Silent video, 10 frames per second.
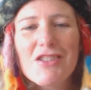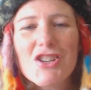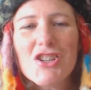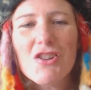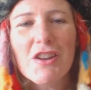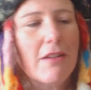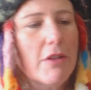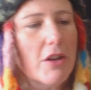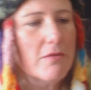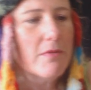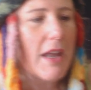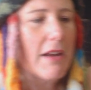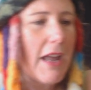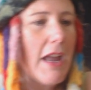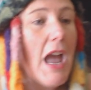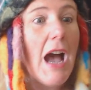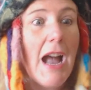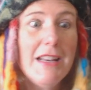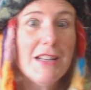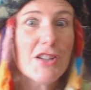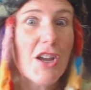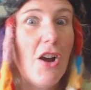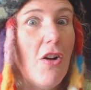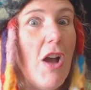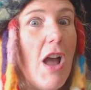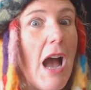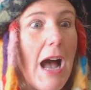I'm just showing you that weird. Okay. I need to go.